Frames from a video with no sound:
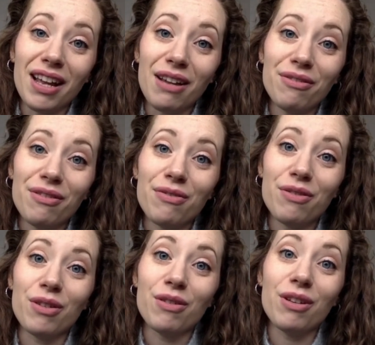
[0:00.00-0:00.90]
life,
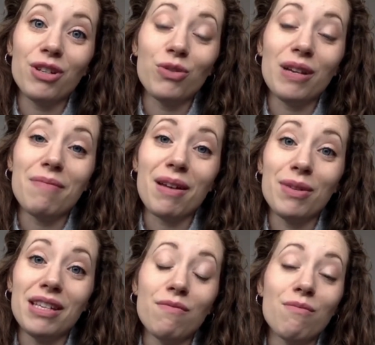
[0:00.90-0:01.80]
for a dream that
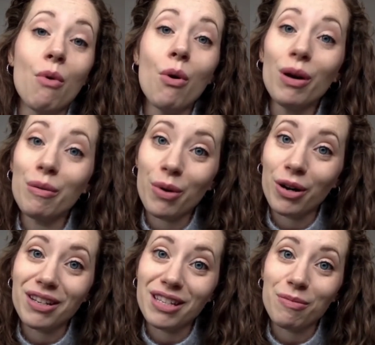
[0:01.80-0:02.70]
was even more
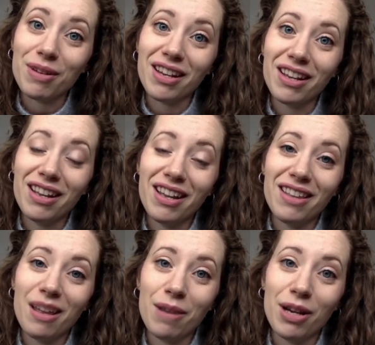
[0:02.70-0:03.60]
important to me
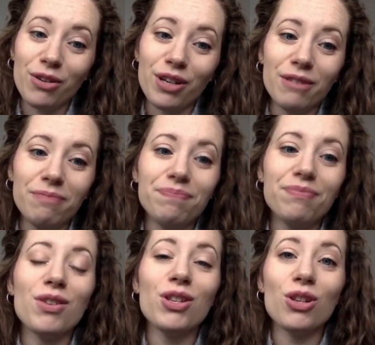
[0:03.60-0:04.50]
than my career?
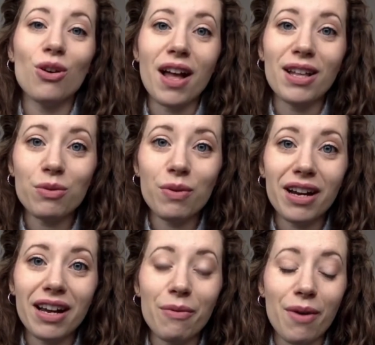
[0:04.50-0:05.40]
So that's where
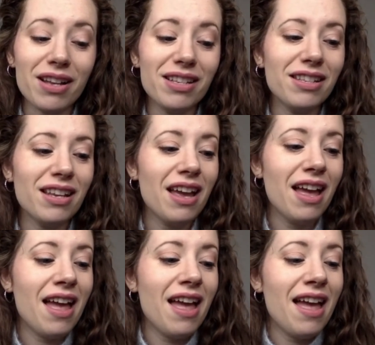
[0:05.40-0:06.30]
I was.
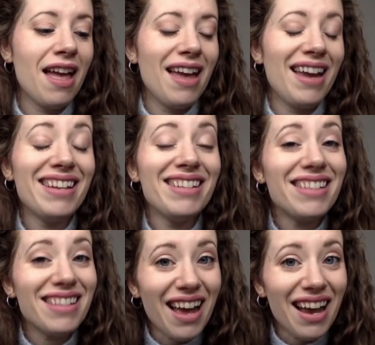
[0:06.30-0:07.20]

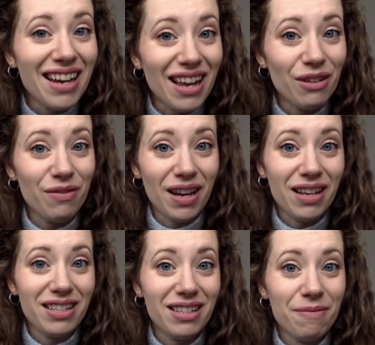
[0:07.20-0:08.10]
Inside
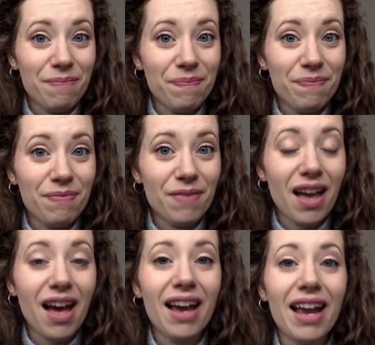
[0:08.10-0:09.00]
Elevate,
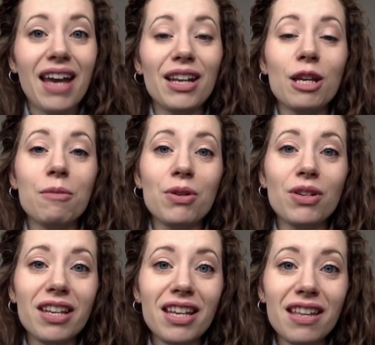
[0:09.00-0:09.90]
I had a
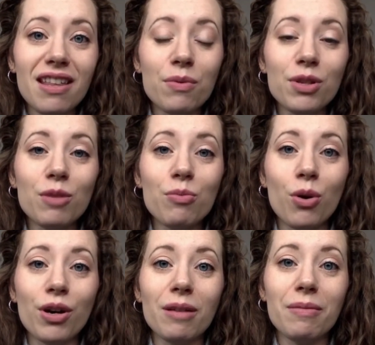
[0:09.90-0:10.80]
community that was
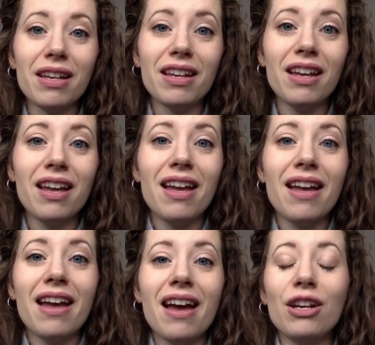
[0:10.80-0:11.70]
supporting me,
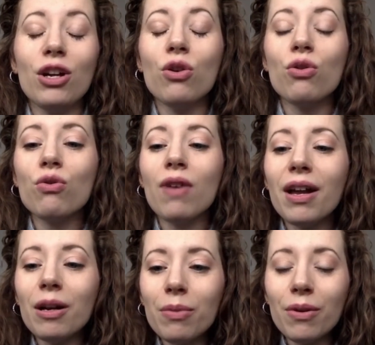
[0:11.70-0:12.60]
an
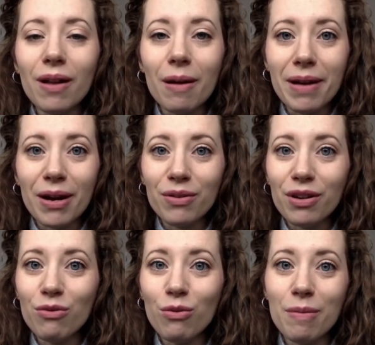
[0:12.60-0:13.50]
incredible amount
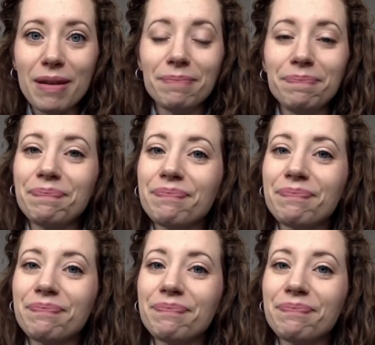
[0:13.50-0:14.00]
of women